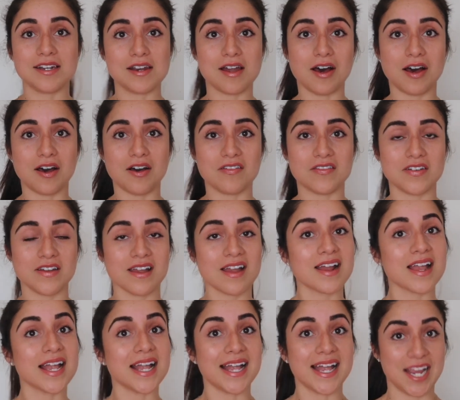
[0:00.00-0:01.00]
love
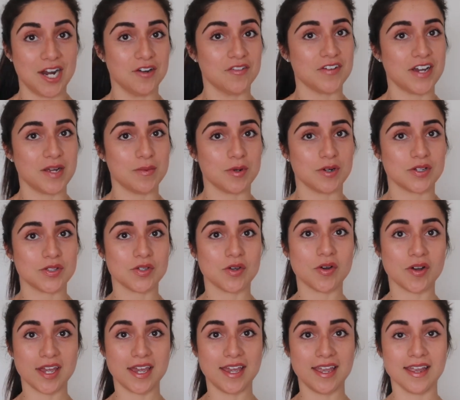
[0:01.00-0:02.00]
hair fibers,
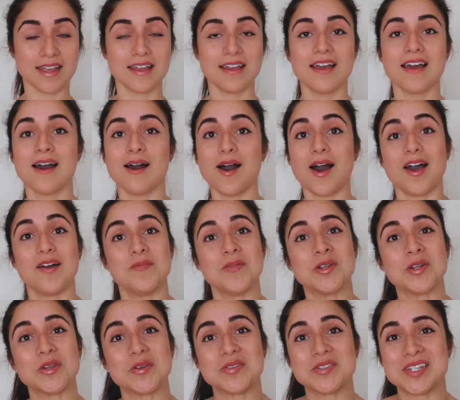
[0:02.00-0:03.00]
okay? I've
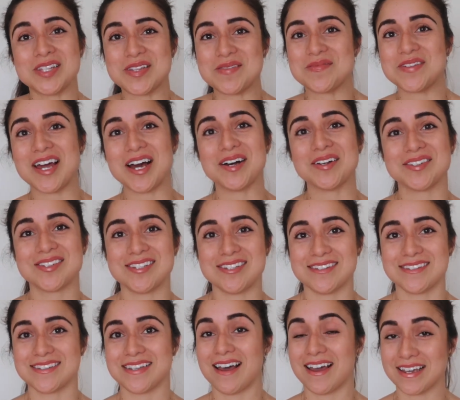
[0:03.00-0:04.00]
been using them now
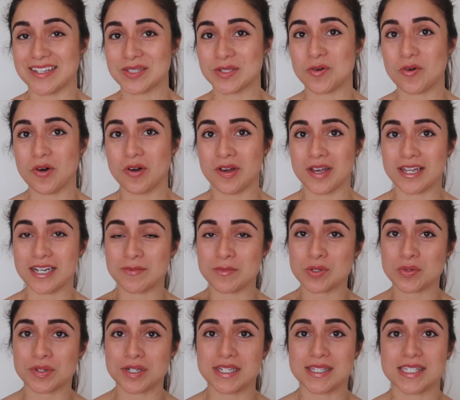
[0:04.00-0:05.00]
since high school, and I'm
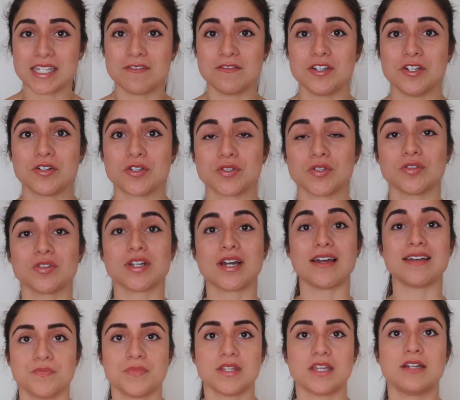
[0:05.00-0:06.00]
27 years old, guys.
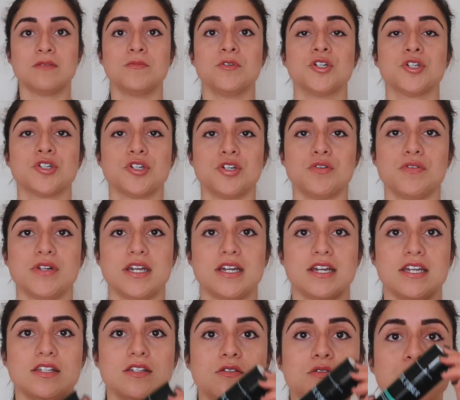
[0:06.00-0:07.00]
And I'm going to show you
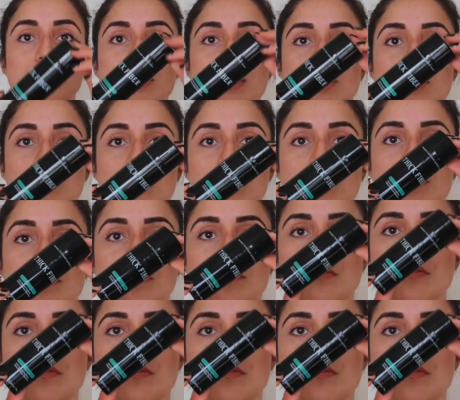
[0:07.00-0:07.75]
what I use.